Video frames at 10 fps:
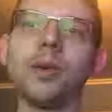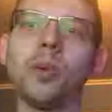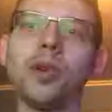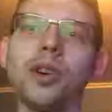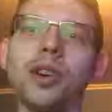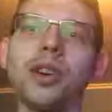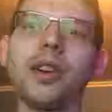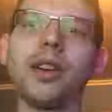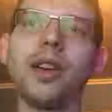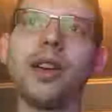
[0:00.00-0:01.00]
work,
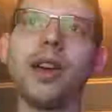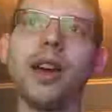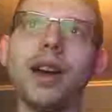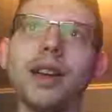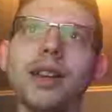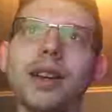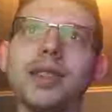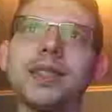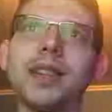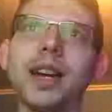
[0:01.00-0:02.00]
and
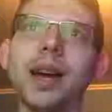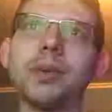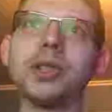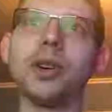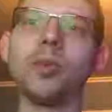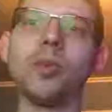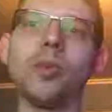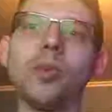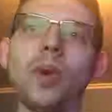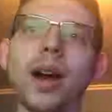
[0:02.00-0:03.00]
instead I was on
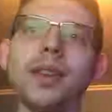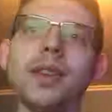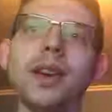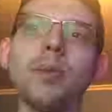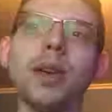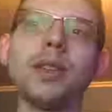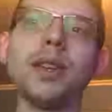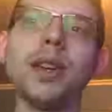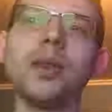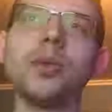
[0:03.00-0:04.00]

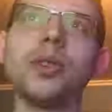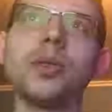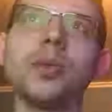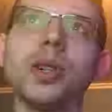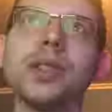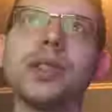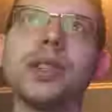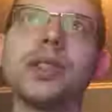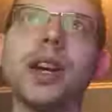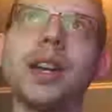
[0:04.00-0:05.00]
YTMND, which was a
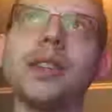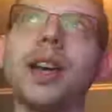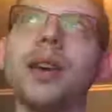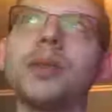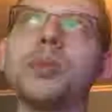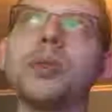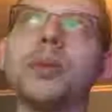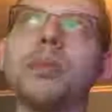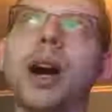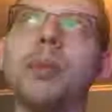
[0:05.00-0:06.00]
site that was pretty
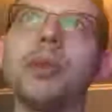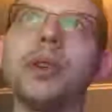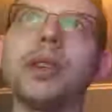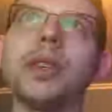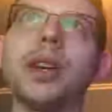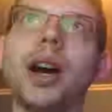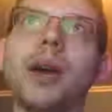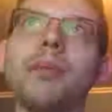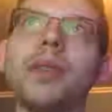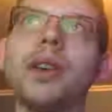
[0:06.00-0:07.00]
popular at the
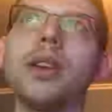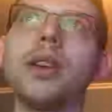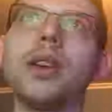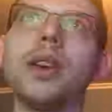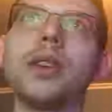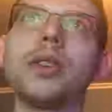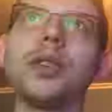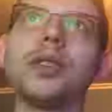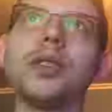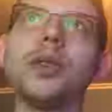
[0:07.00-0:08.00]
time.
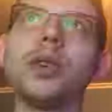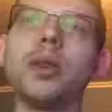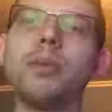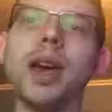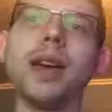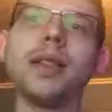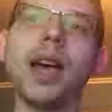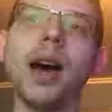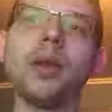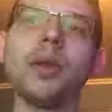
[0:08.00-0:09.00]
It's You're the Man
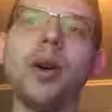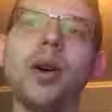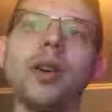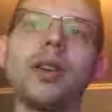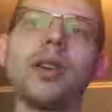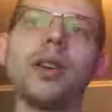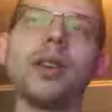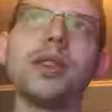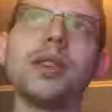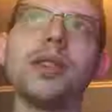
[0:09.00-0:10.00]
Now, Dog,
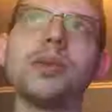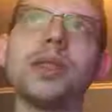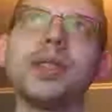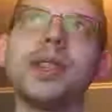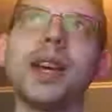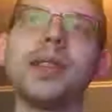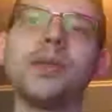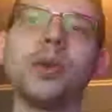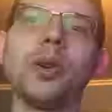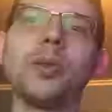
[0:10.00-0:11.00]
is what it stands
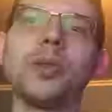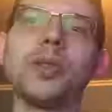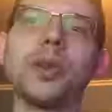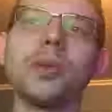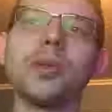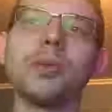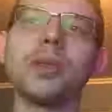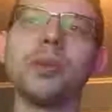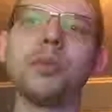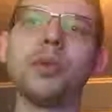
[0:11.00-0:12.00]
for, which comes from
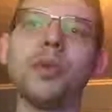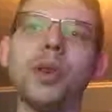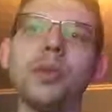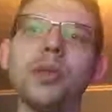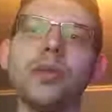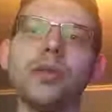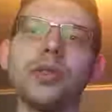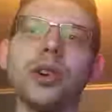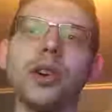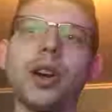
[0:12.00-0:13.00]
some movie with
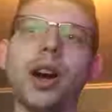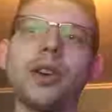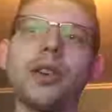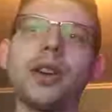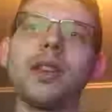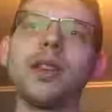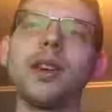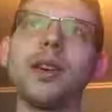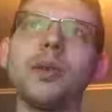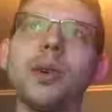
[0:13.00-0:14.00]
Sean Connery,
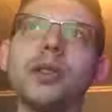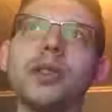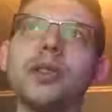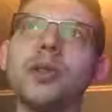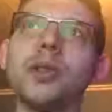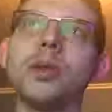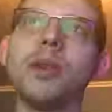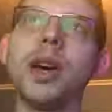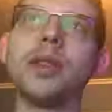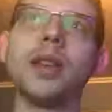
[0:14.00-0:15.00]
where he says, "You're the
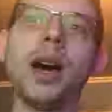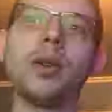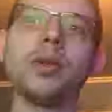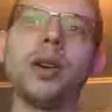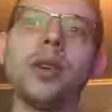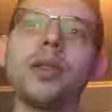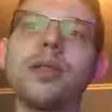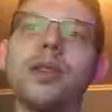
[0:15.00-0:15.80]
man now, dog."